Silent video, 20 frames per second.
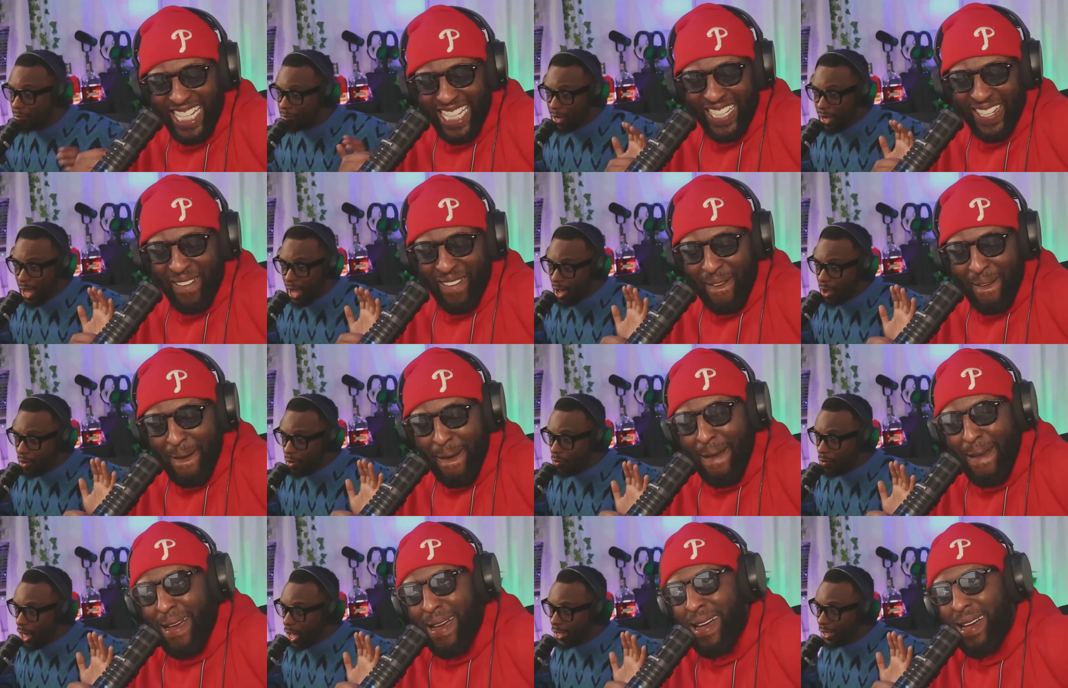Speaker 1: I
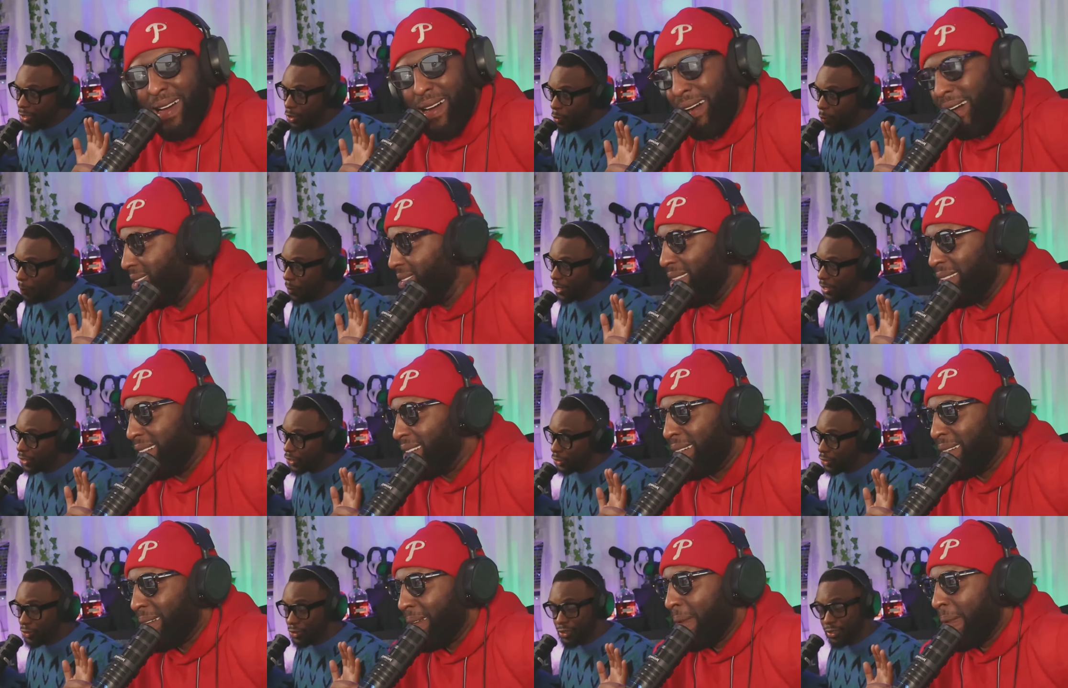don't like no huh.
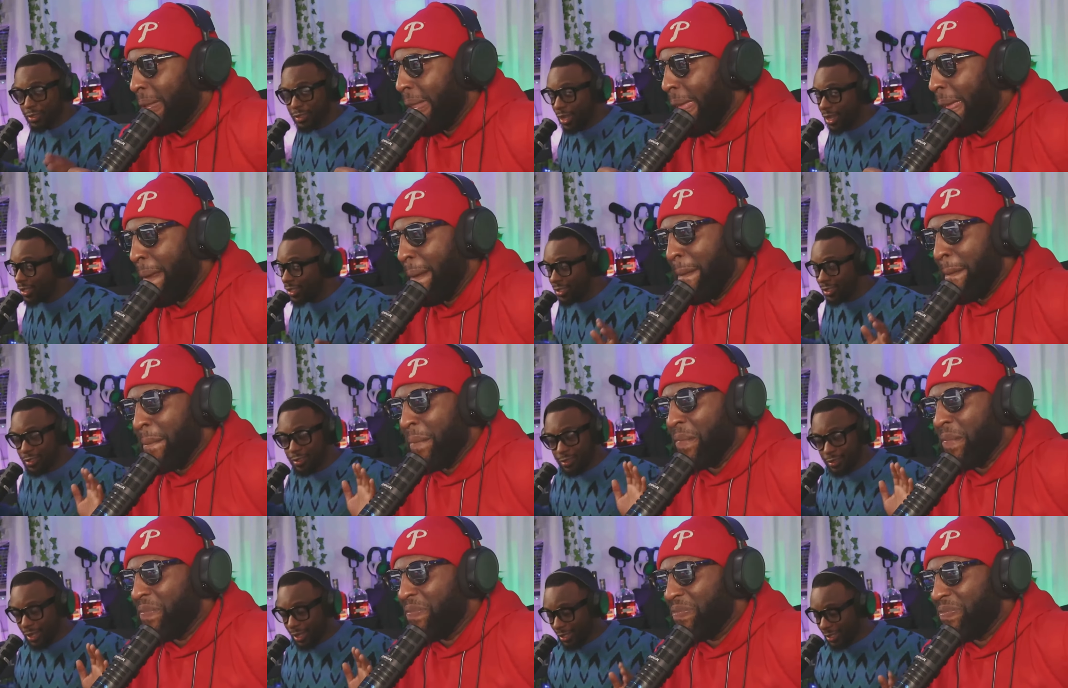pictures. I
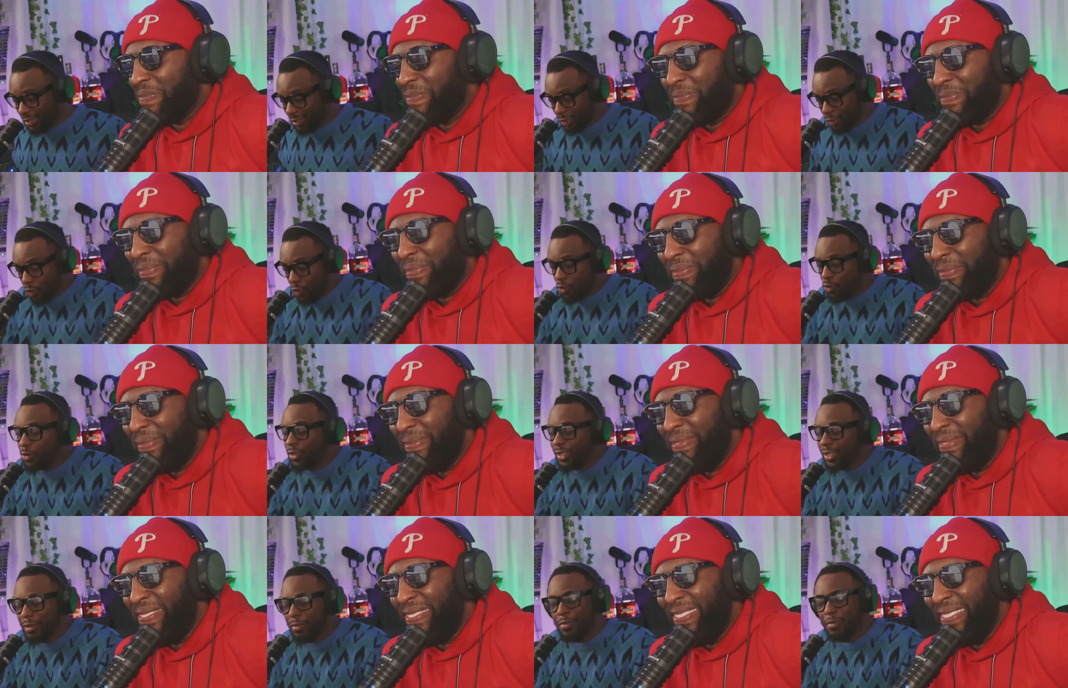just I just scroll
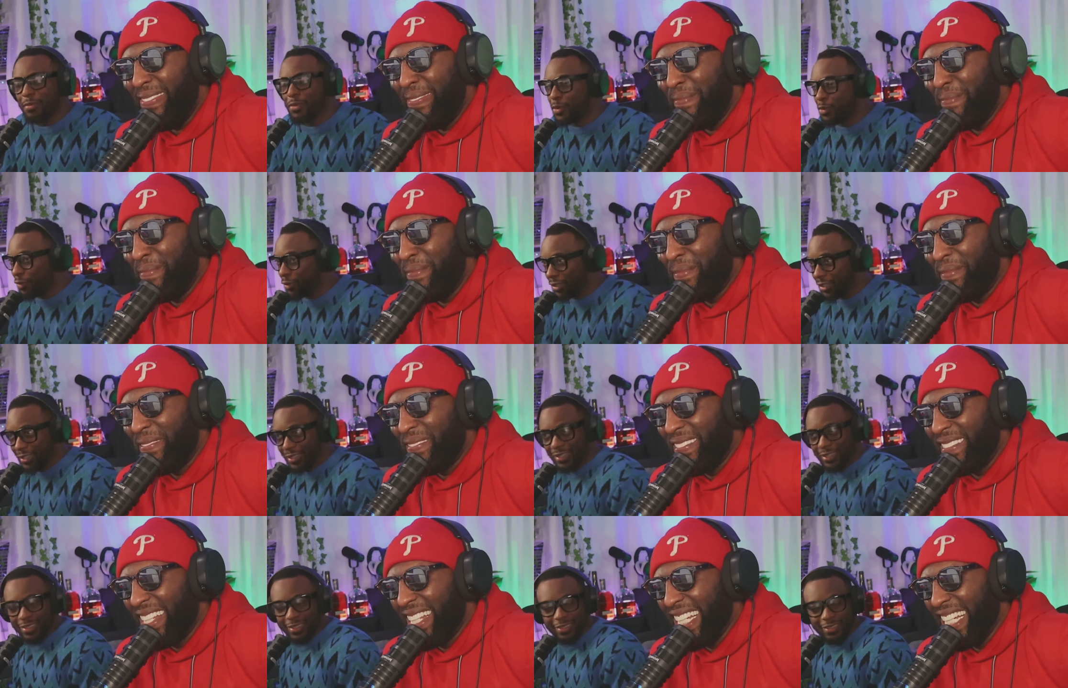and keep it moving.
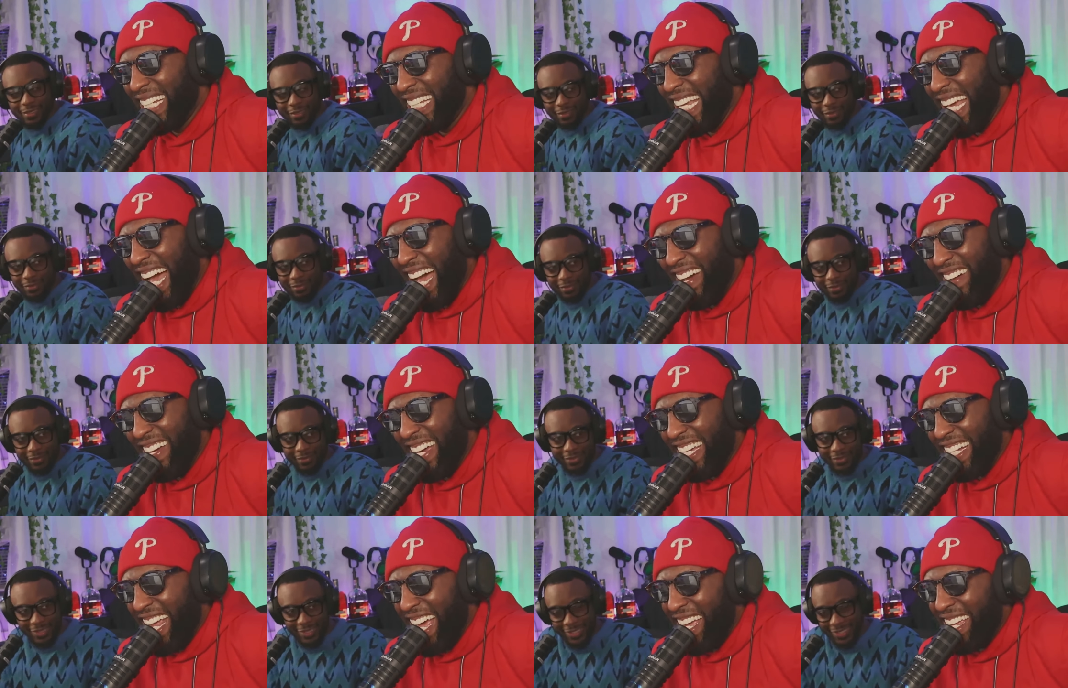
Speaker 2: Yeah, you
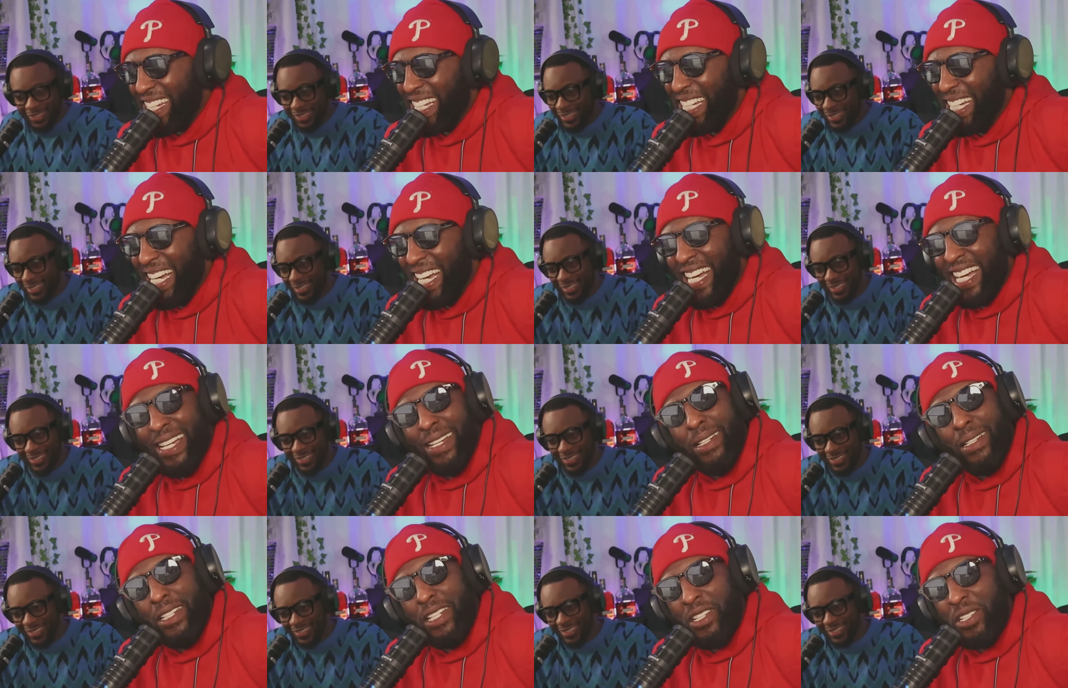I mean that.
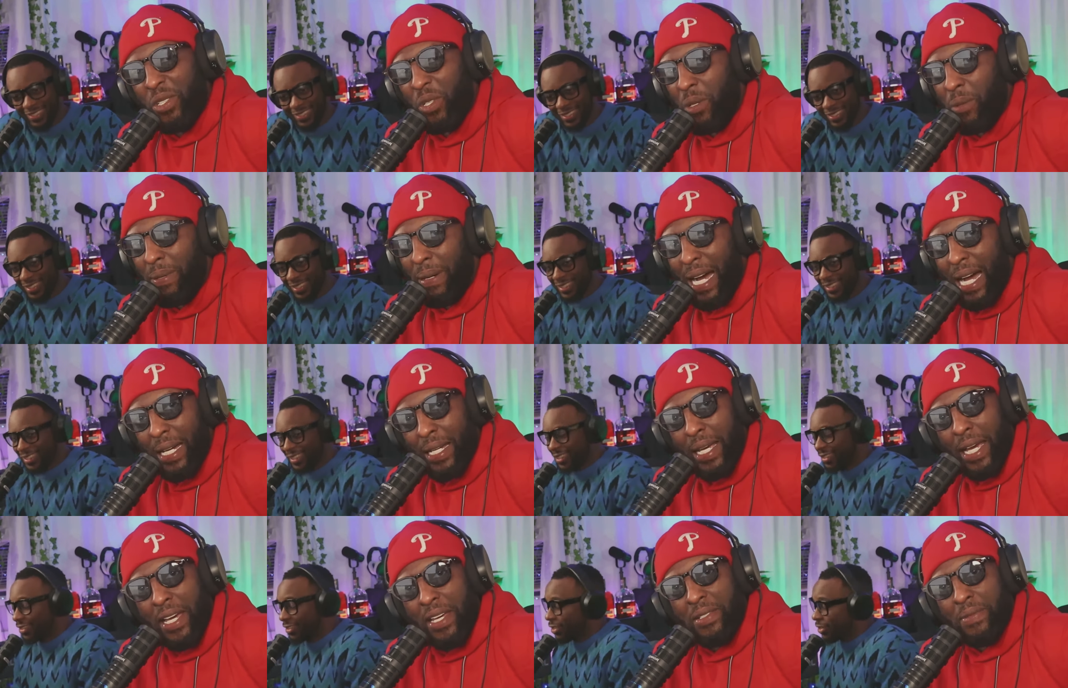Dis'JAWN
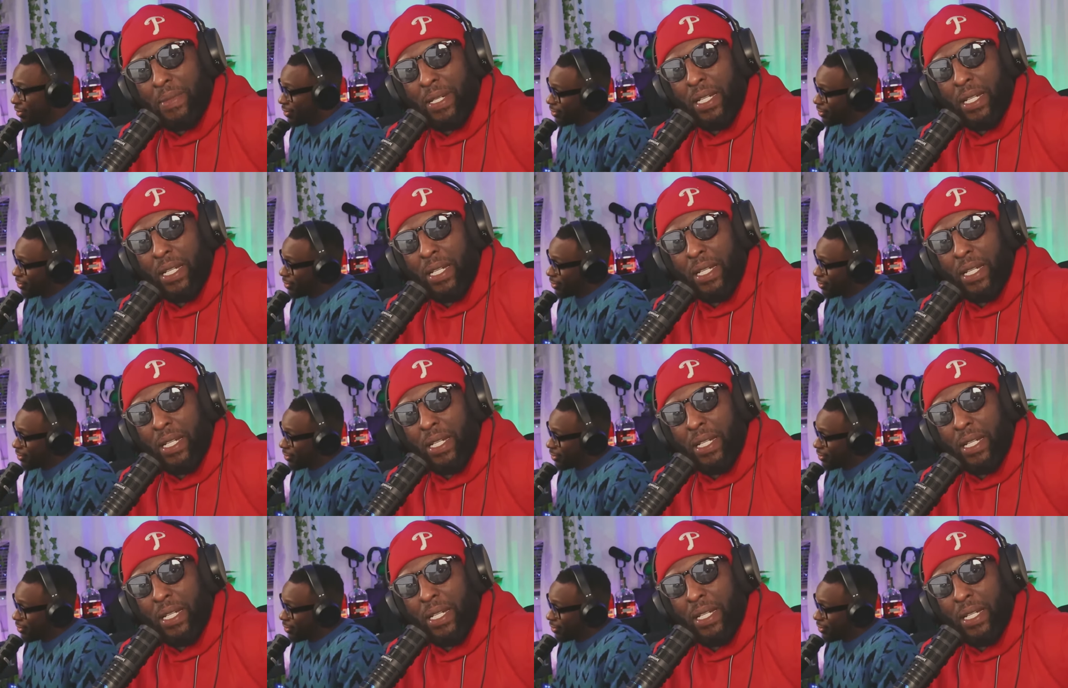podcast,